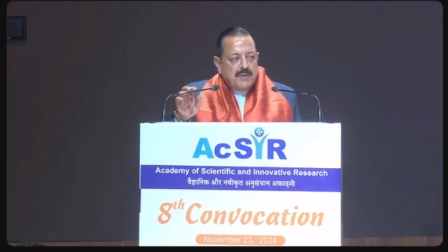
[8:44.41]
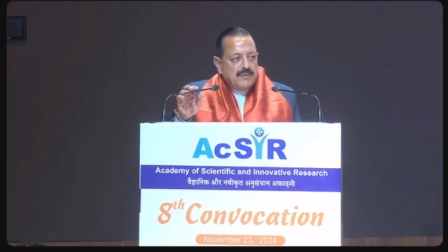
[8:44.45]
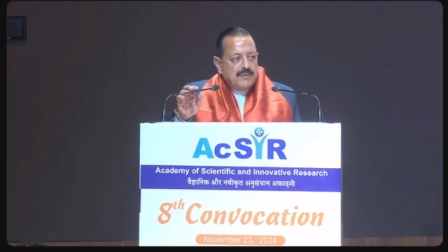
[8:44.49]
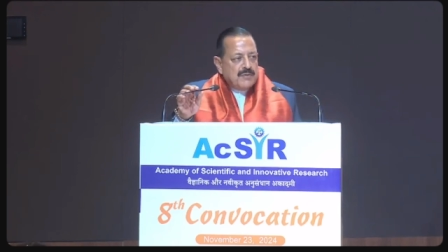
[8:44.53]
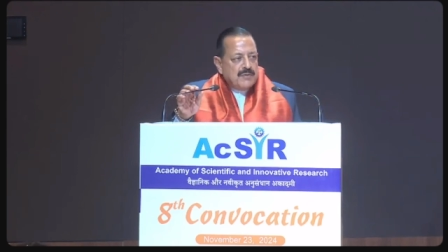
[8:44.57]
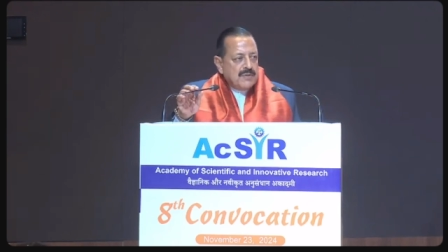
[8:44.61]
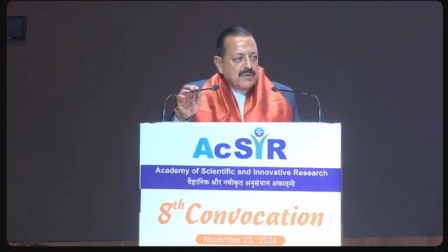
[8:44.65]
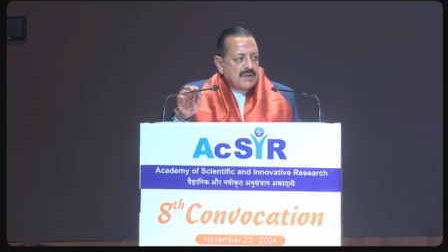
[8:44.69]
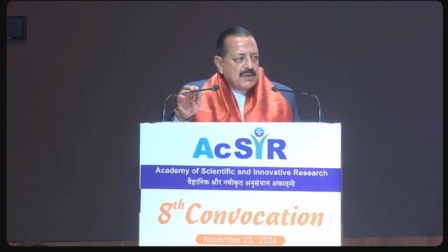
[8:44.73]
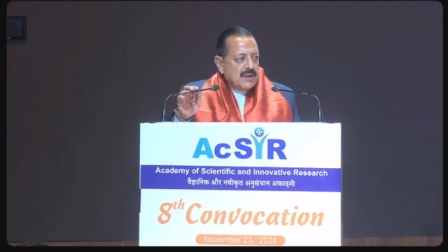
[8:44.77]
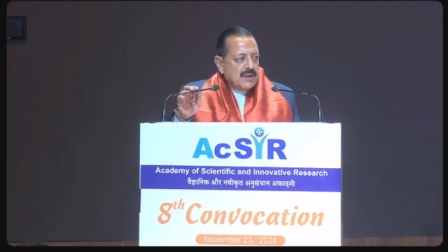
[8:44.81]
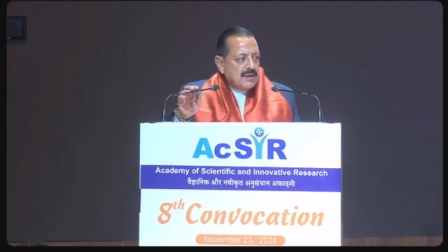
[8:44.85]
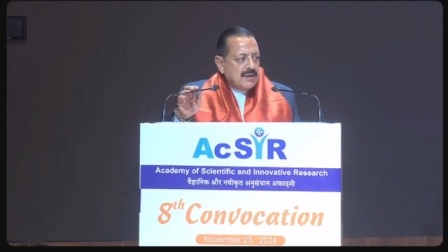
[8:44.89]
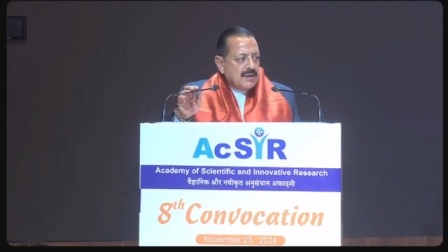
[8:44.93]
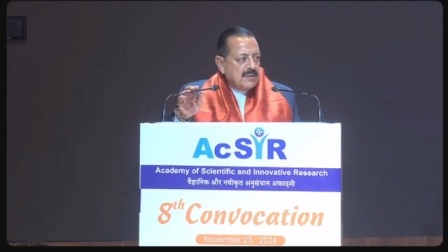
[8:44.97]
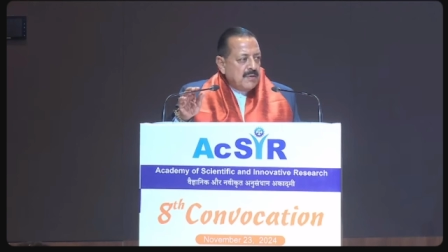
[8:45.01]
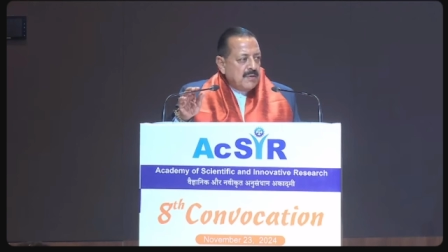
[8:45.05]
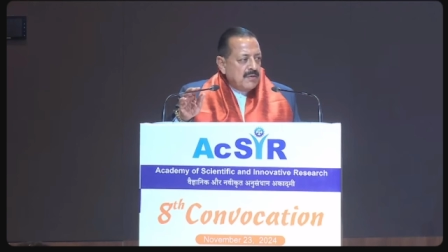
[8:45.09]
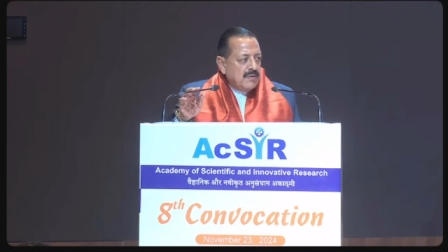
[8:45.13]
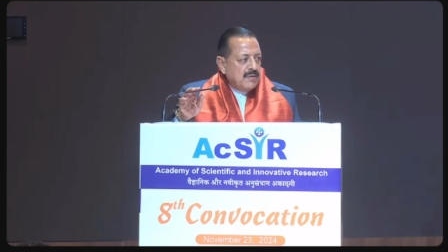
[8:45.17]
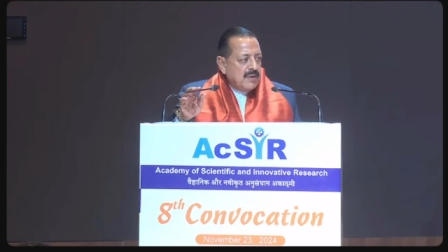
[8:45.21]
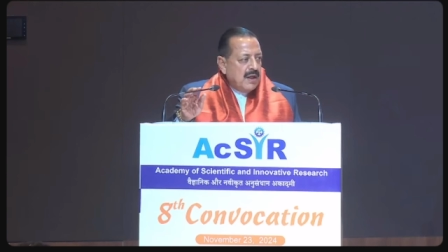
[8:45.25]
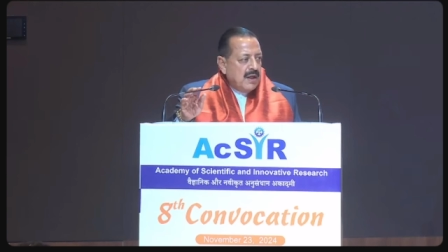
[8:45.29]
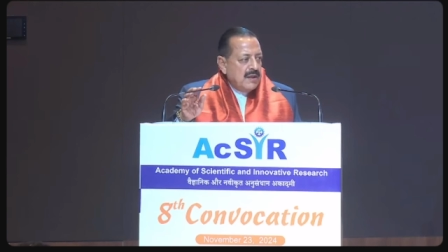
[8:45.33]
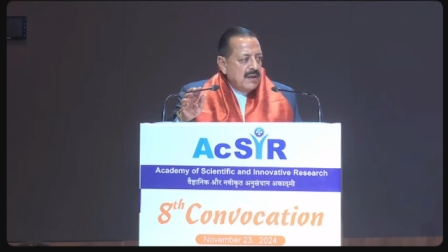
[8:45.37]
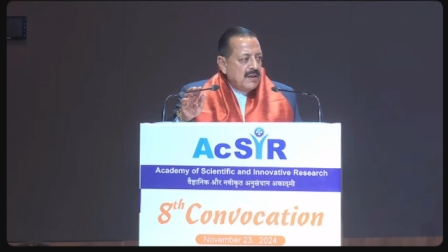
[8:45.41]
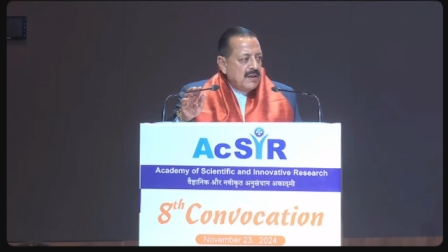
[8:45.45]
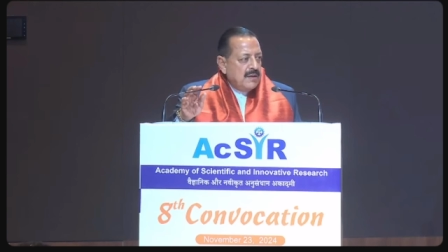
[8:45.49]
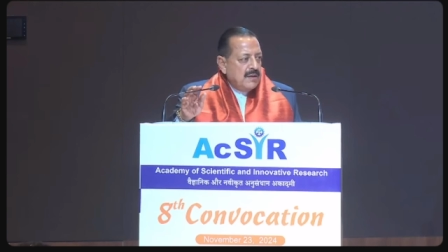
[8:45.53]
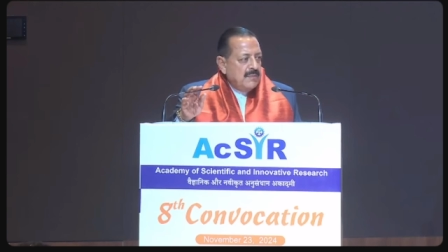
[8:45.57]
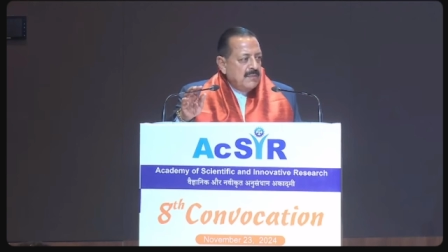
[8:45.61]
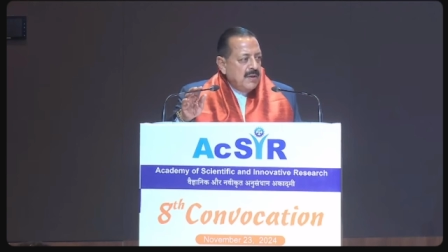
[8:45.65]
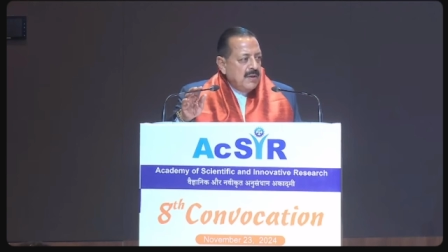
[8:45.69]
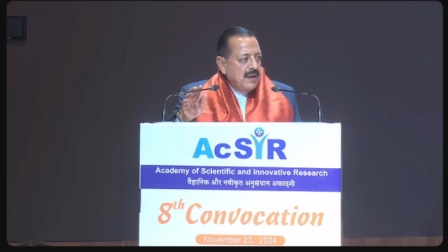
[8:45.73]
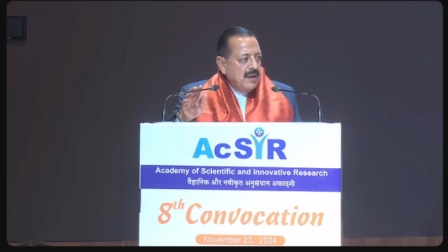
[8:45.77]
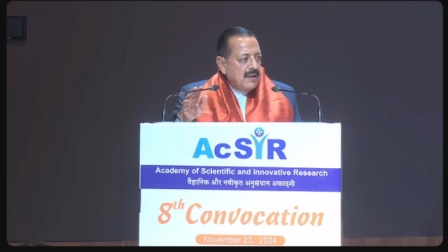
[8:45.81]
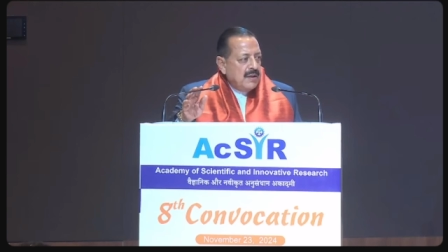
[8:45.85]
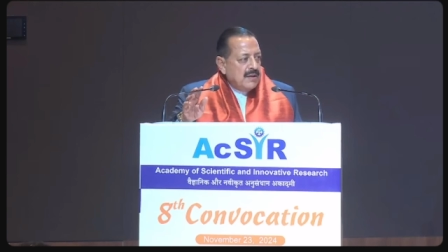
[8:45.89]
which was just about 100
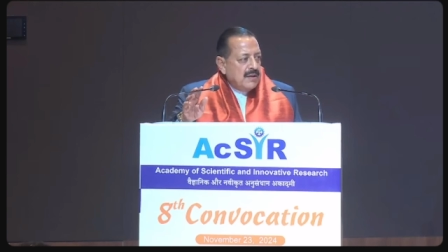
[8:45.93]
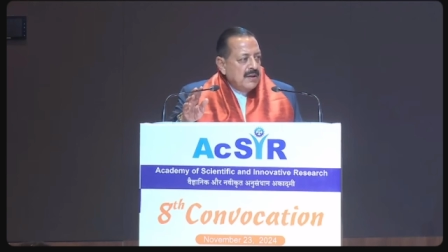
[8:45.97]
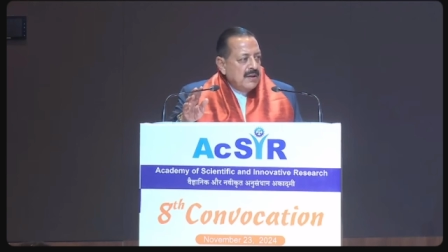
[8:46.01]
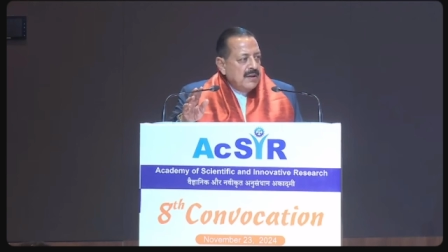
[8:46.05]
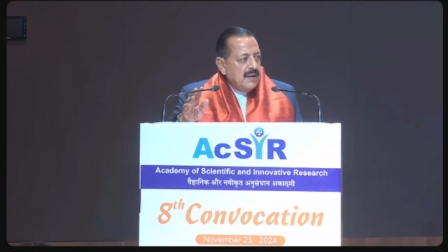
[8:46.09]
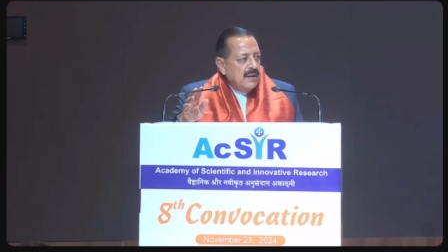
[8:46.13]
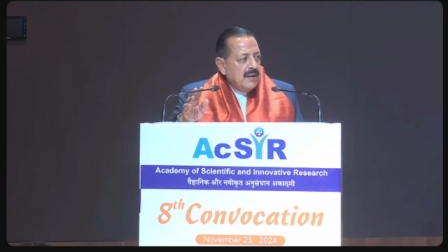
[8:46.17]
billion,